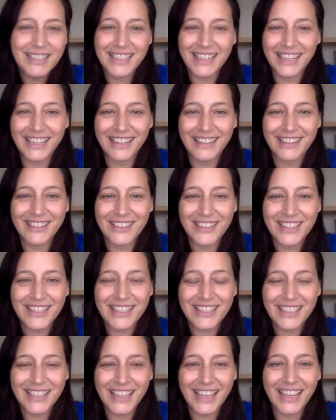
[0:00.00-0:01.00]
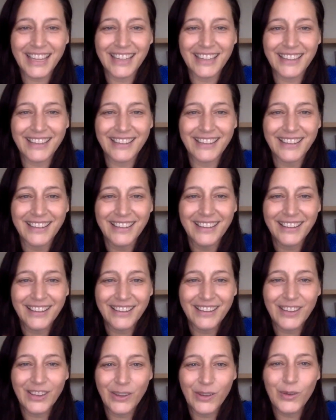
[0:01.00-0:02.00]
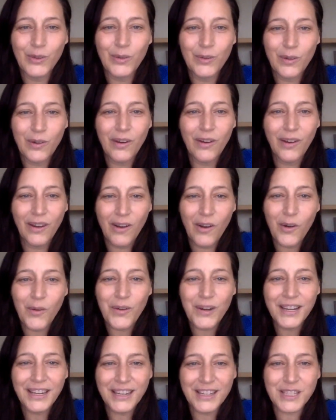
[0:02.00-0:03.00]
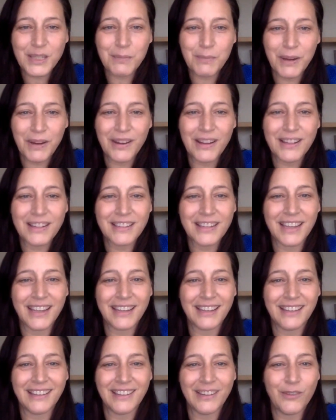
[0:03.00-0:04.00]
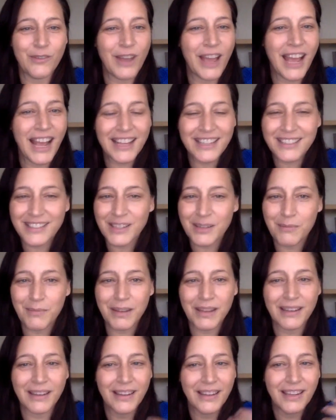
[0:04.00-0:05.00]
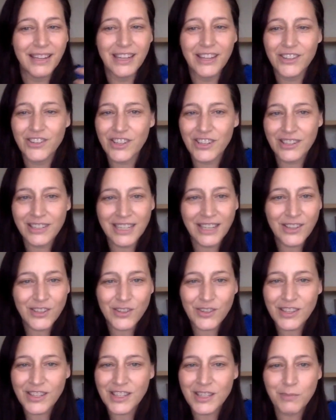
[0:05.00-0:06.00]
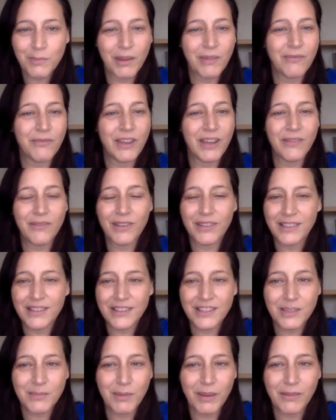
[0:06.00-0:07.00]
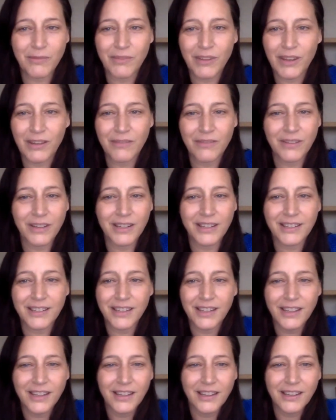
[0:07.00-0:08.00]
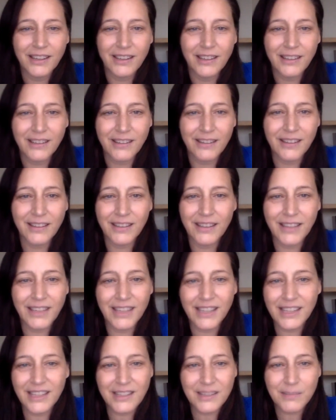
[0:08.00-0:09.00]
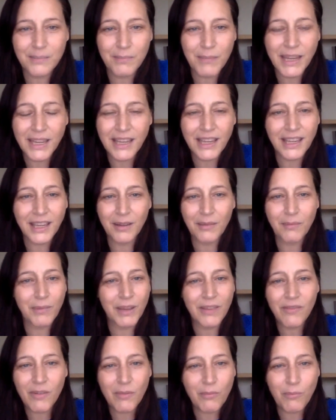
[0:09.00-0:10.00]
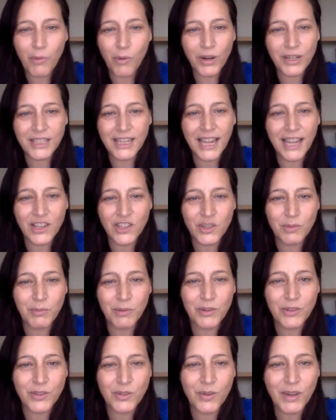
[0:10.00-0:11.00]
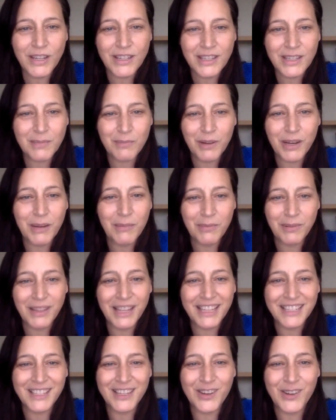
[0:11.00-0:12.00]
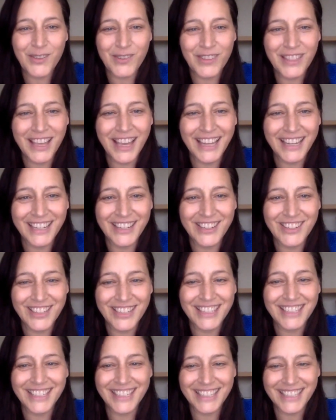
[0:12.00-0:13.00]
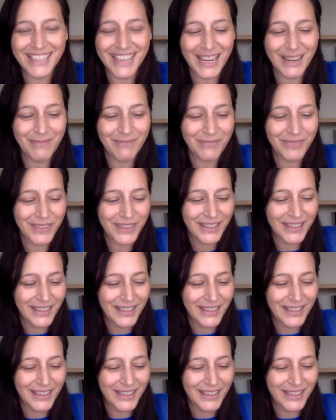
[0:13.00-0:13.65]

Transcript: see, just like you already experienced and you've asked him and he tells you this is my favorite this is my favorite he's making it even more tangible. So I just pray a blessing over that in Jesus' name.